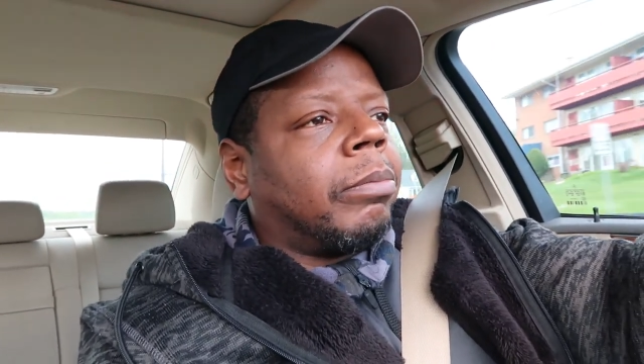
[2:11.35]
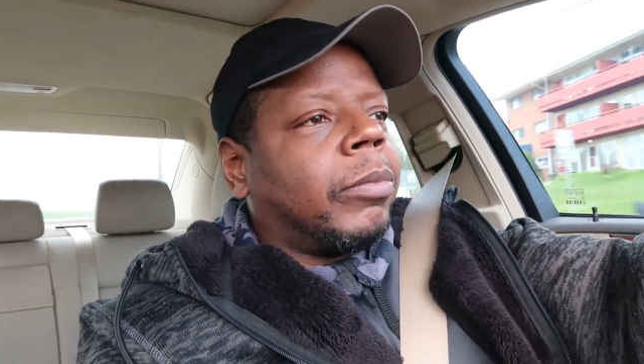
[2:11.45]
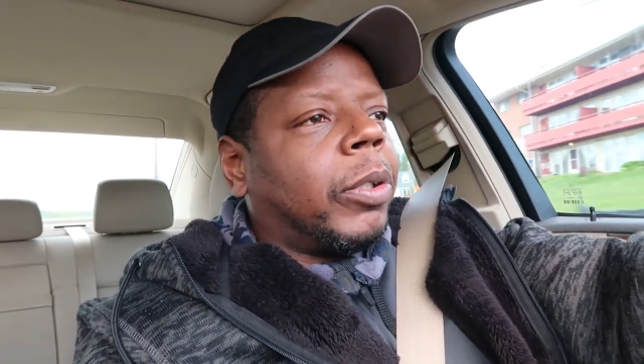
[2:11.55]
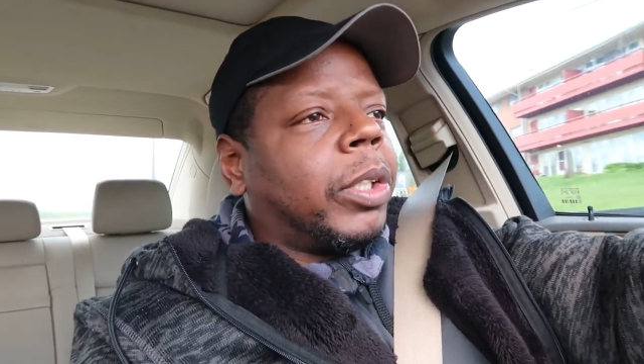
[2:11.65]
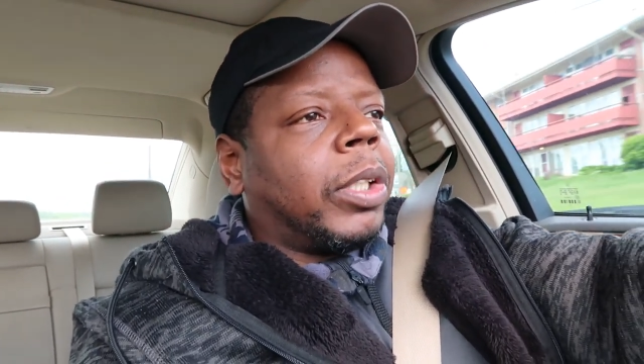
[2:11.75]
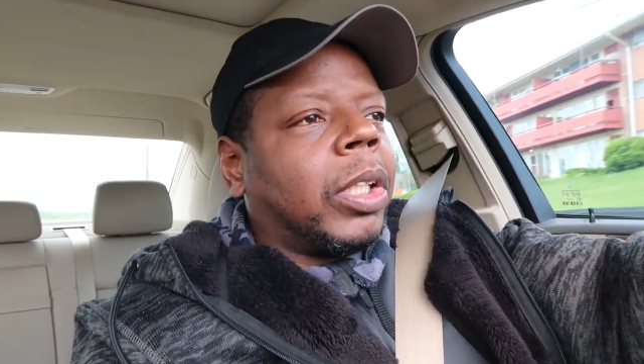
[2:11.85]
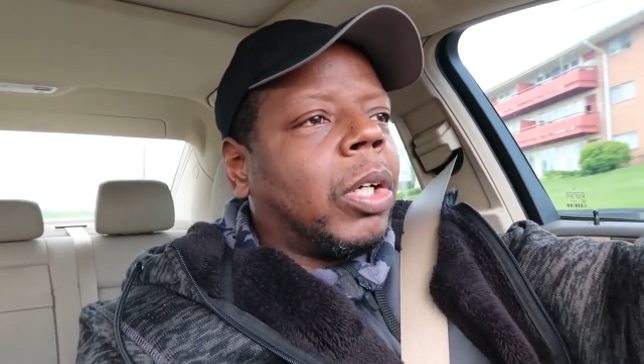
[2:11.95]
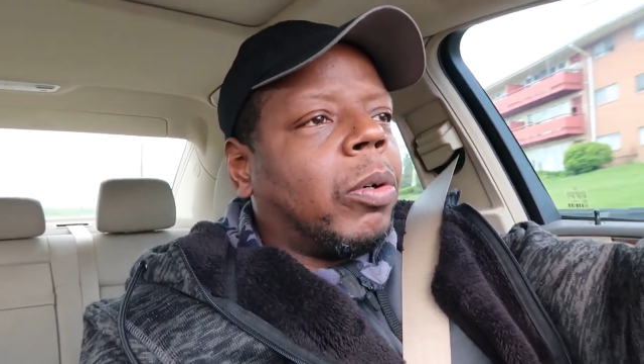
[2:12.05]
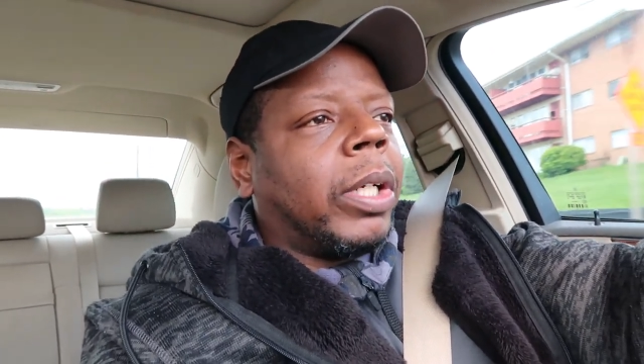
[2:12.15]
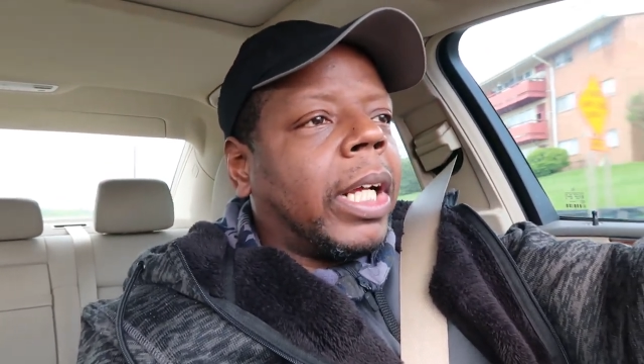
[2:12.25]
Where you can
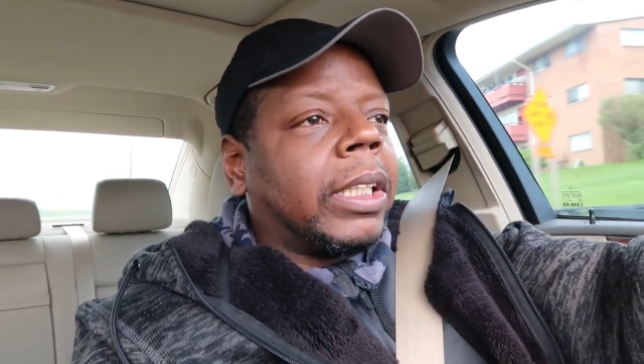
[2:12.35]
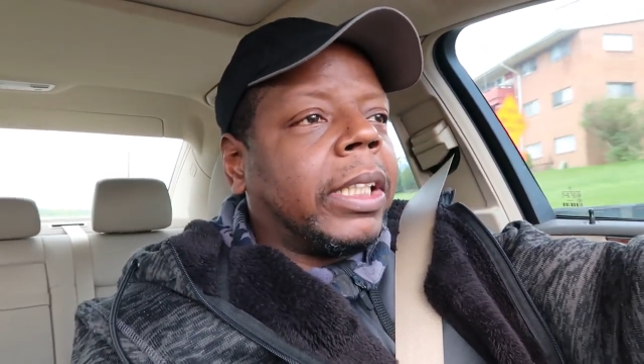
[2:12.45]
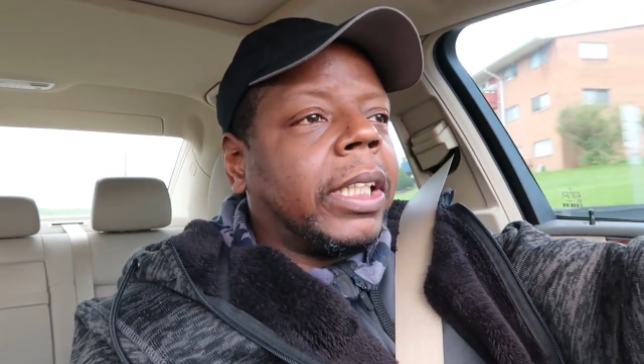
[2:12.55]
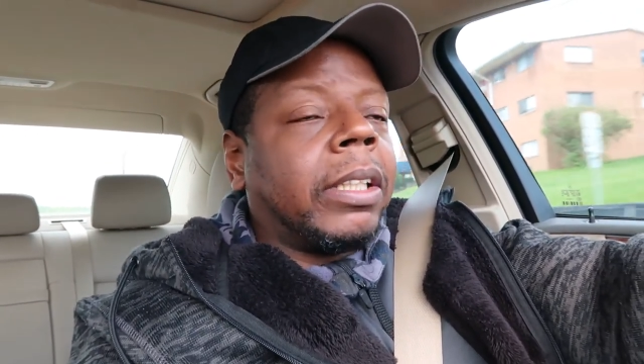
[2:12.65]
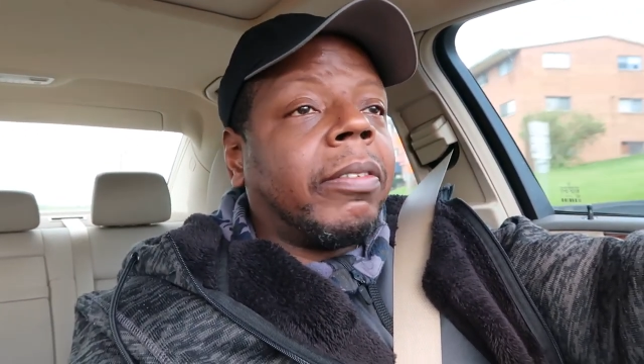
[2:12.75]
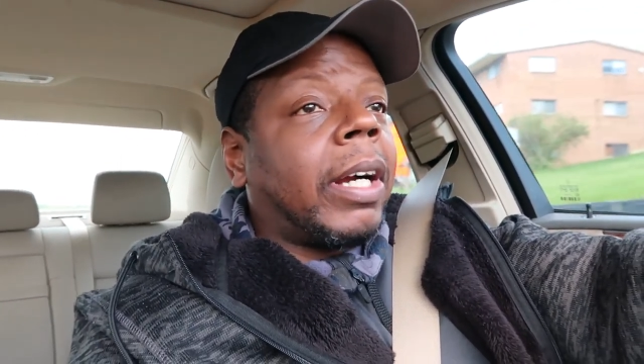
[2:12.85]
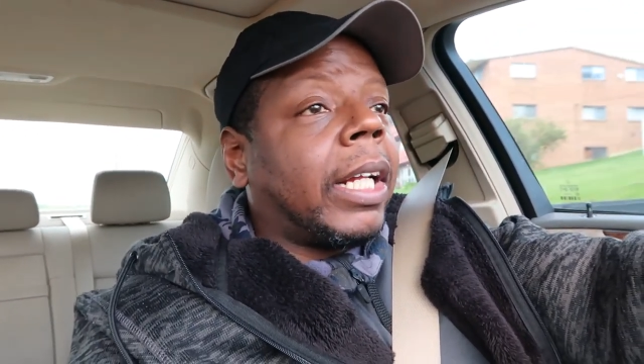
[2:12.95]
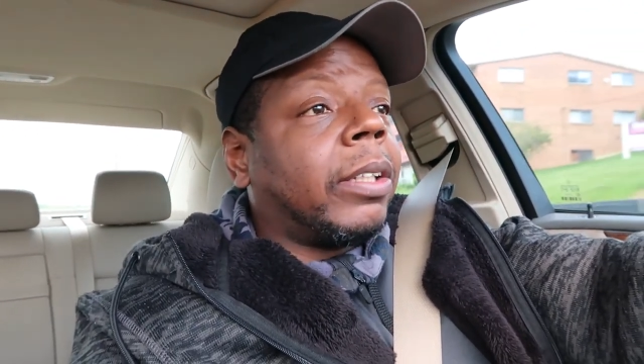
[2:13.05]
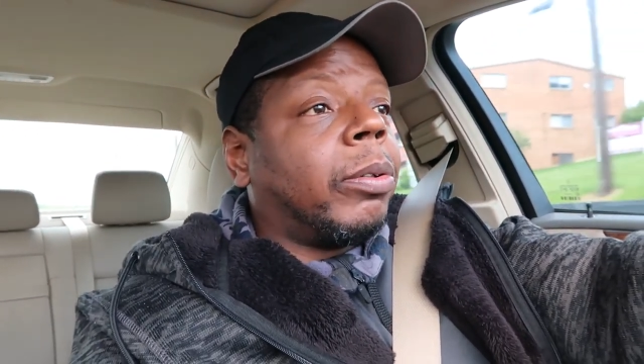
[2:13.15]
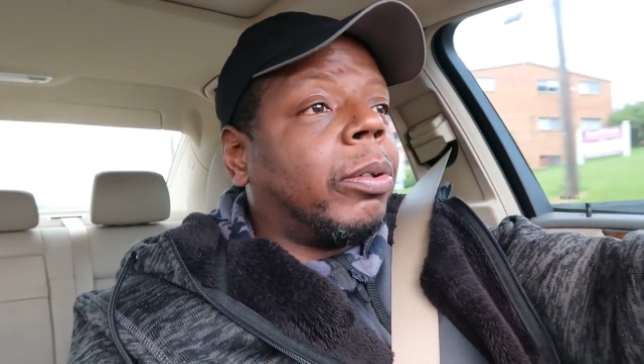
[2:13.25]
go and actually get to
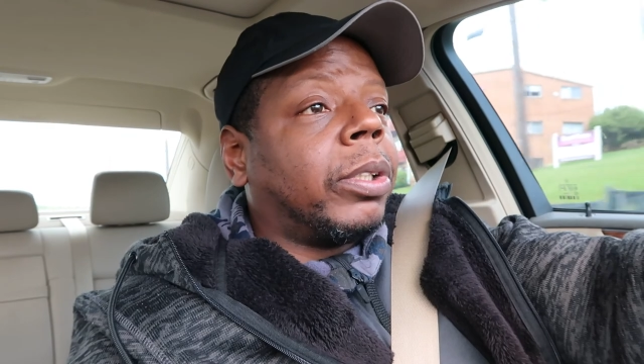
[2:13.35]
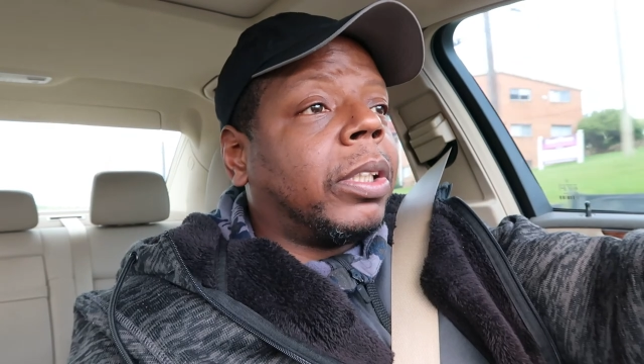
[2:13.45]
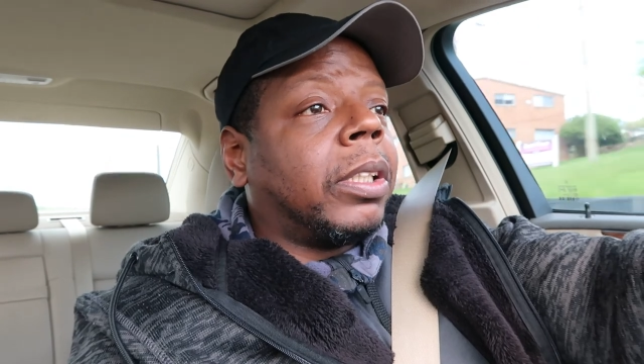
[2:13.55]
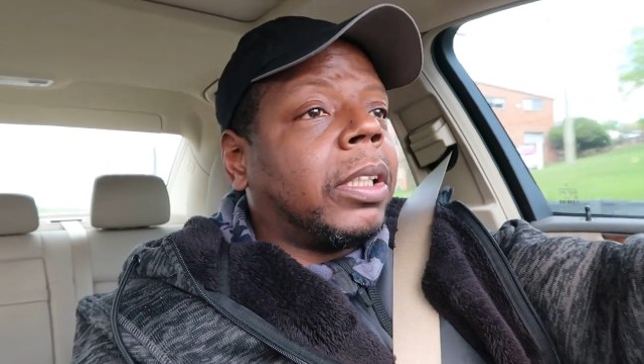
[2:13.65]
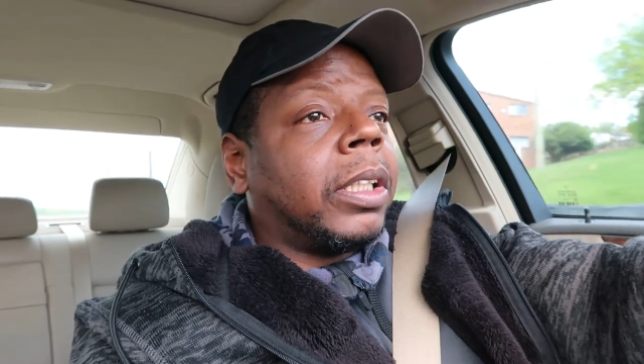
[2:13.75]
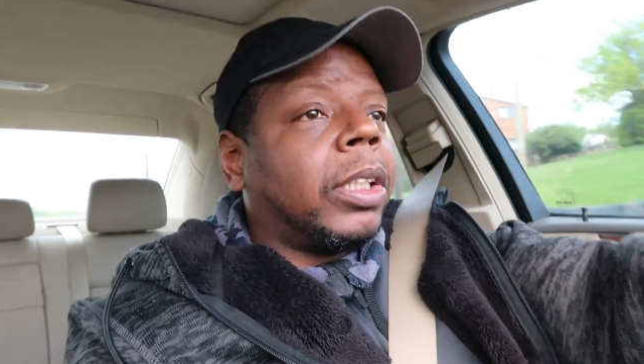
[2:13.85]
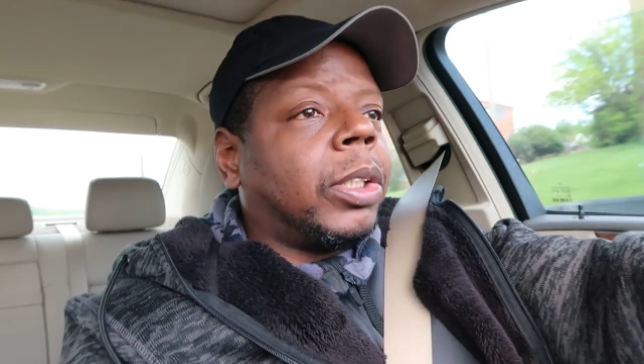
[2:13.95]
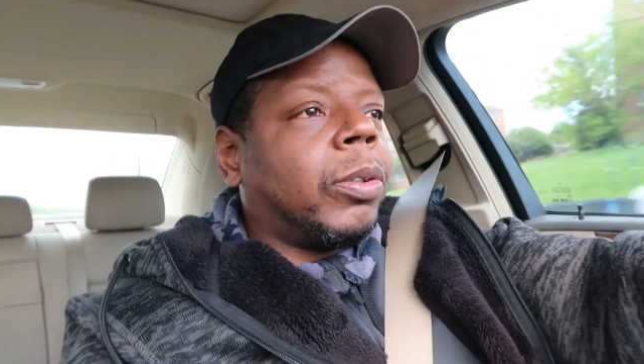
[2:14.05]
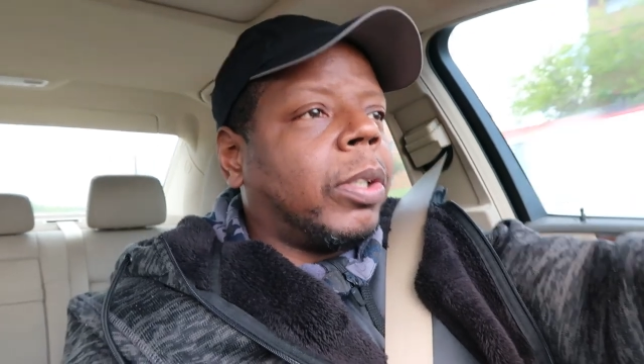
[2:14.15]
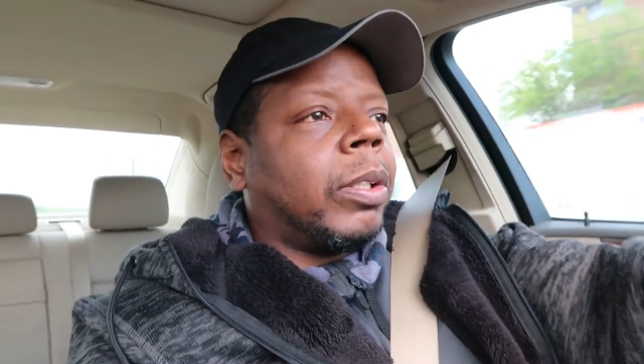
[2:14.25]
ride the horses and
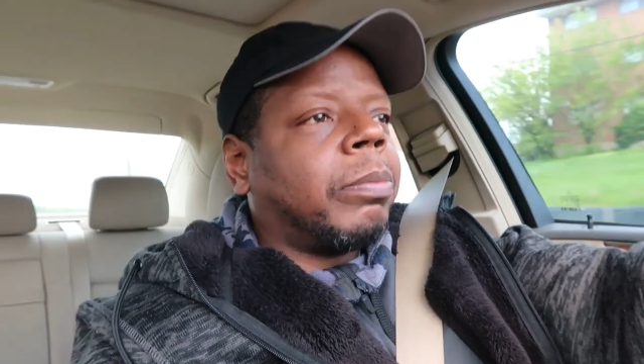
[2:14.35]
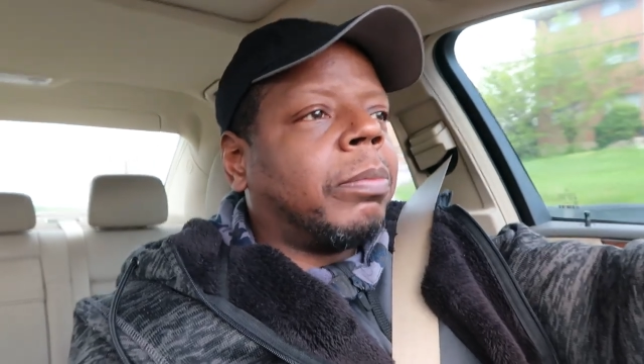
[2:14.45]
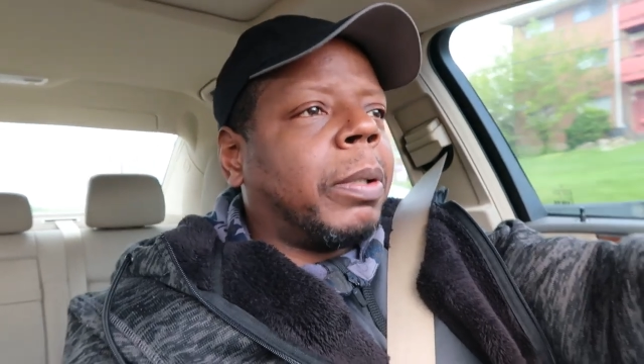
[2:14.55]
enjoy them.